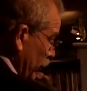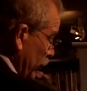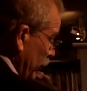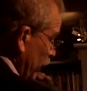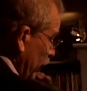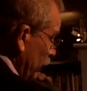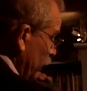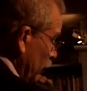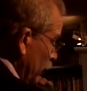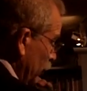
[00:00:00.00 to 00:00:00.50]
we were
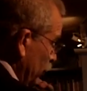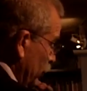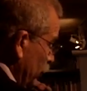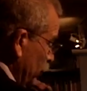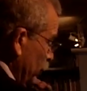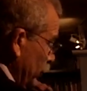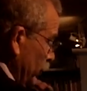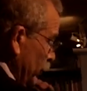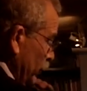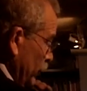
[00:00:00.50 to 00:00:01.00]
given
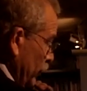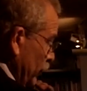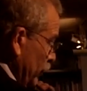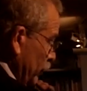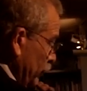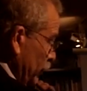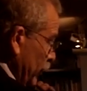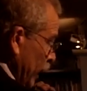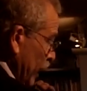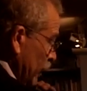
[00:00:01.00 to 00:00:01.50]

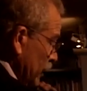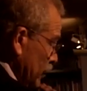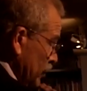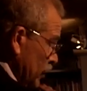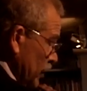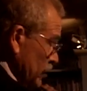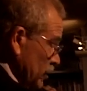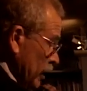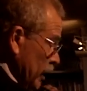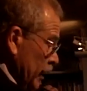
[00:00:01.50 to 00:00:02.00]
paint
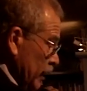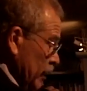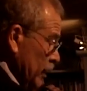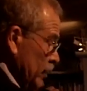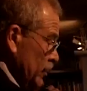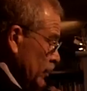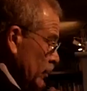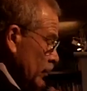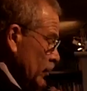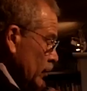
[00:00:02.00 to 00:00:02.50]
just like
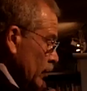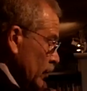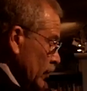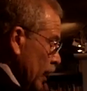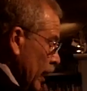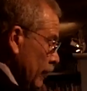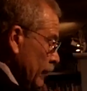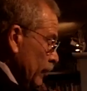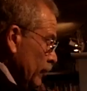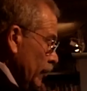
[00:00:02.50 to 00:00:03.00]
this. This is
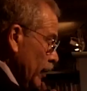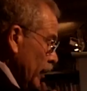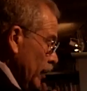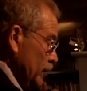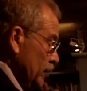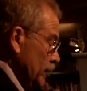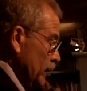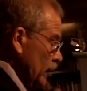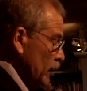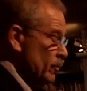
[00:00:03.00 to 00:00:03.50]

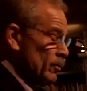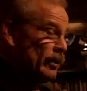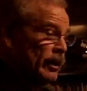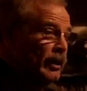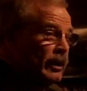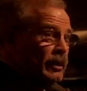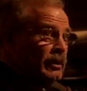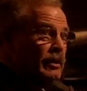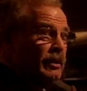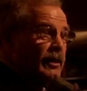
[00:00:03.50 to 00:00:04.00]
camouflage, just
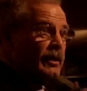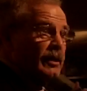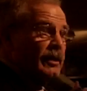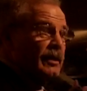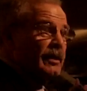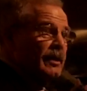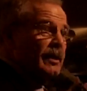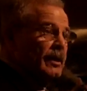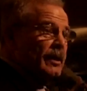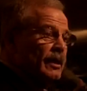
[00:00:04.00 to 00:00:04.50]
like the
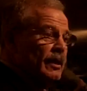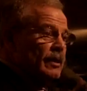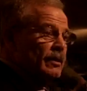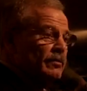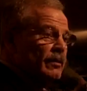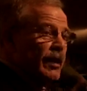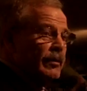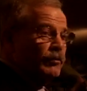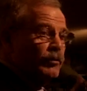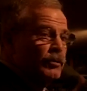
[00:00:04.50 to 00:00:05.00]

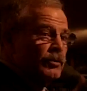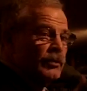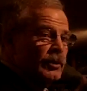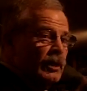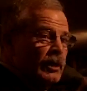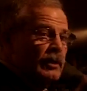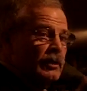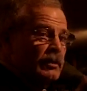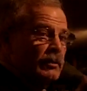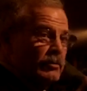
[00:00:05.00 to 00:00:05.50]
rifles
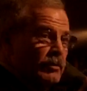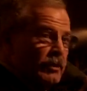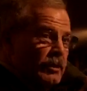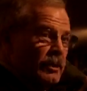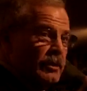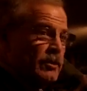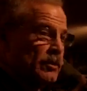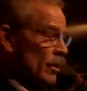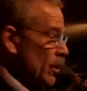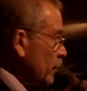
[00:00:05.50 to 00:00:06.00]
in the
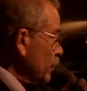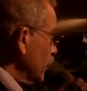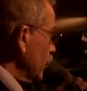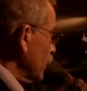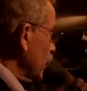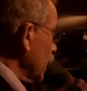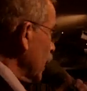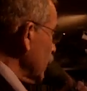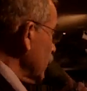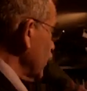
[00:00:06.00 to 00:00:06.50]
Rhodesian army were